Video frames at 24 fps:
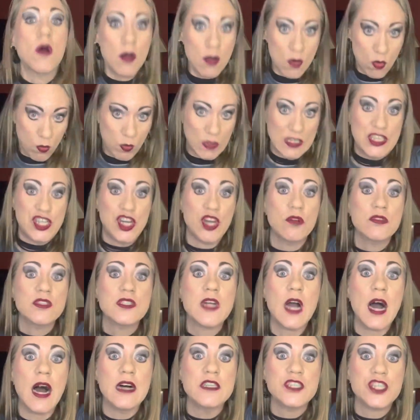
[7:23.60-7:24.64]
We chose
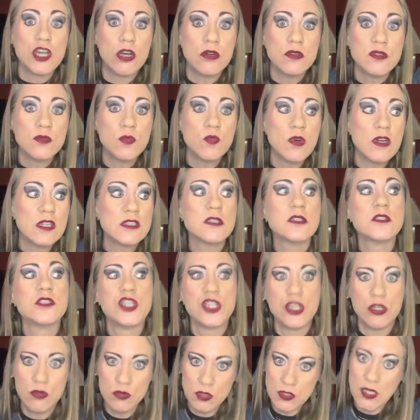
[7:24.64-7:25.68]
God. Chosen one,
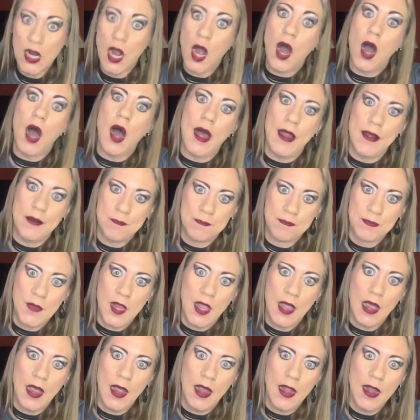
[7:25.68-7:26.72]
choose God.
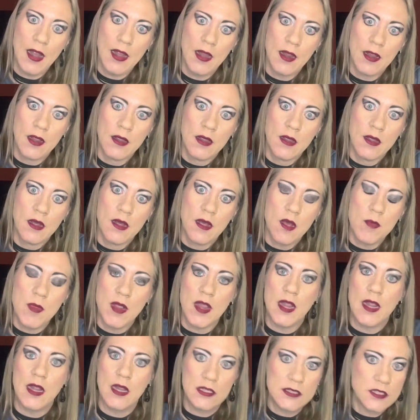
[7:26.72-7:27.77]
Okay? I
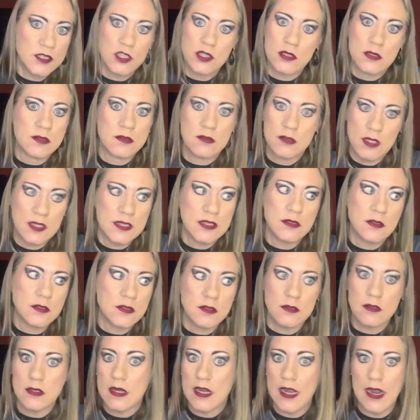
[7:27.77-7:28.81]
mean, it's just, it,
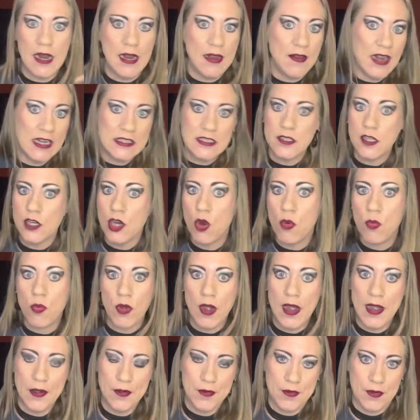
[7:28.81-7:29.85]
it that's a no
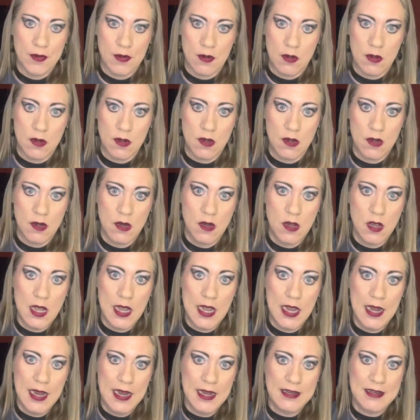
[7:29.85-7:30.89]
brainer.
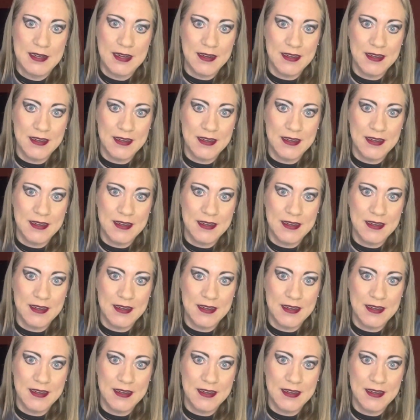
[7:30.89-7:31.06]
Right?